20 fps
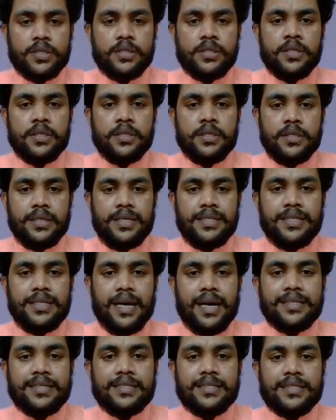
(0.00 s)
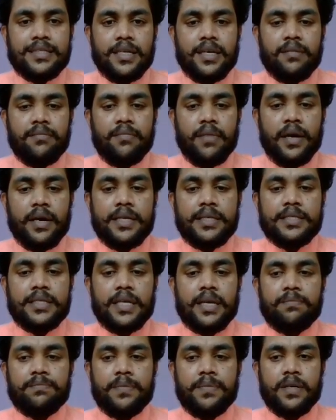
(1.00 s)
These are the some
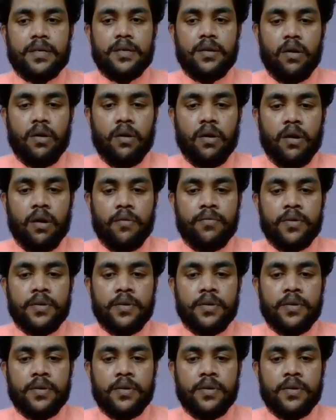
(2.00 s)
example of